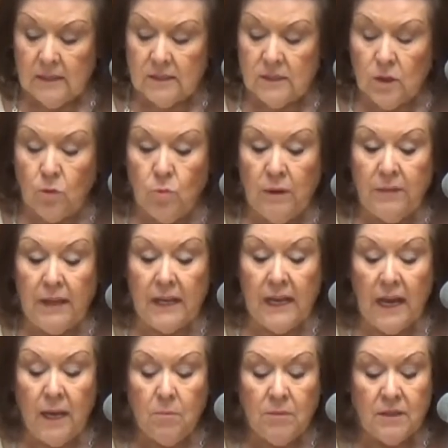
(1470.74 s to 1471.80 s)
So when they
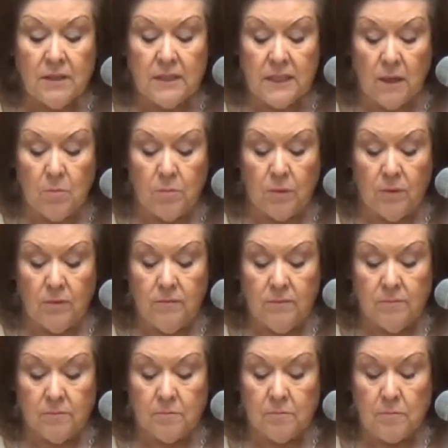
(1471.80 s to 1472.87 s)
came to the temple,
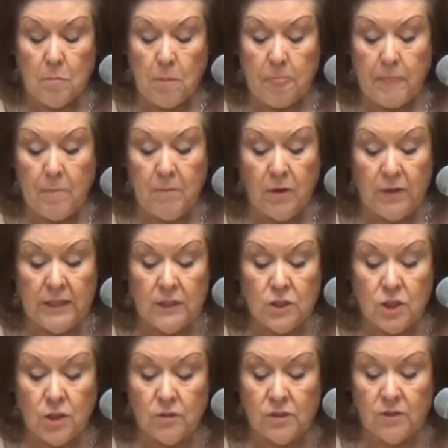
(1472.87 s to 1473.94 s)
Mary and
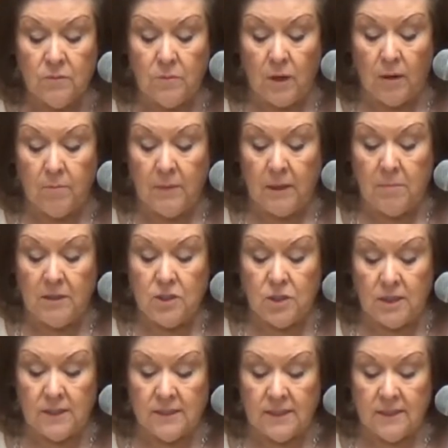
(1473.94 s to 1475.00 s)
Joseph brought baby
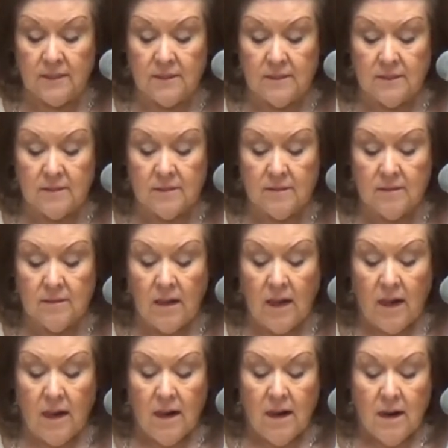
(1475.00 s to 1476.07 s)
Jesus.
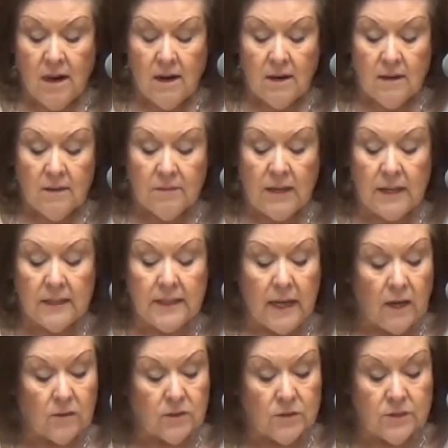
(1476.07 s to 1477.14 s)
They
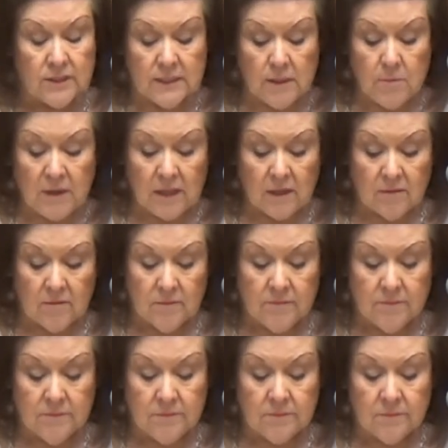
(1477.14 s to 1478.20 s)
encountered Simeon,
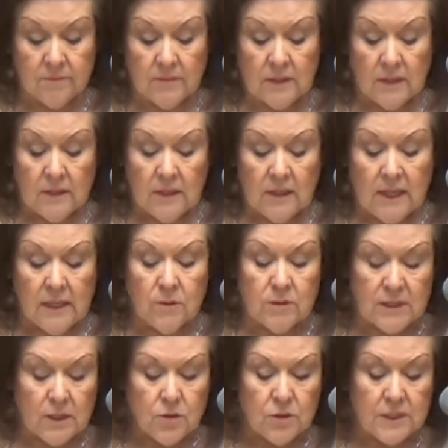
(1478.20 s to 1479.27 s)
and it
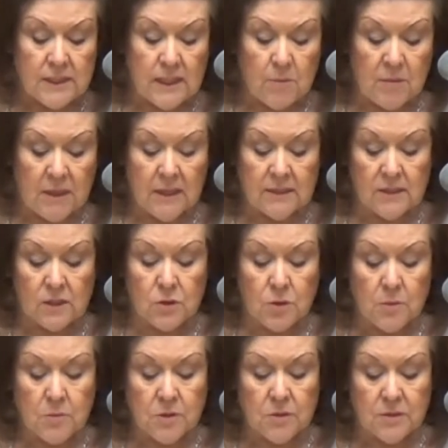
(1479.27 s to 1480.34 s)
was interesting because the
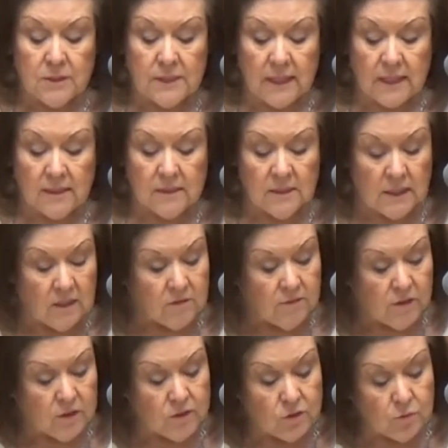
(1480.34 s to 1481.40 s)
scripture says in
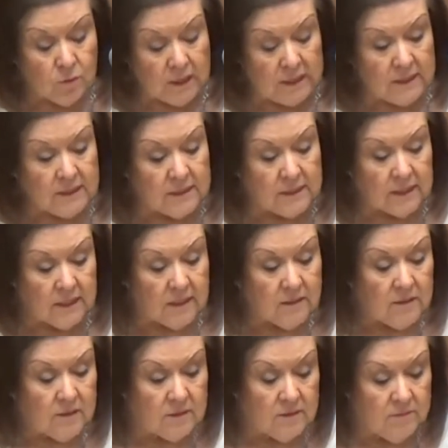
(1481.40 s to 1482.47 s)
verse
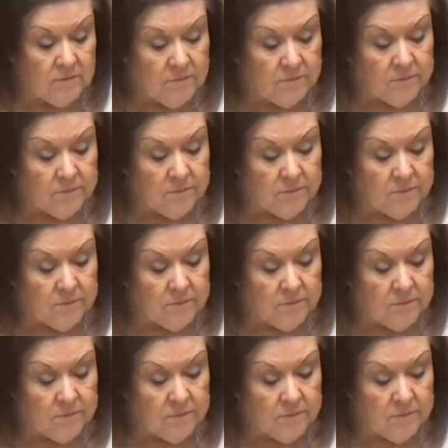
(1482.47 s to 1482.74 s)
26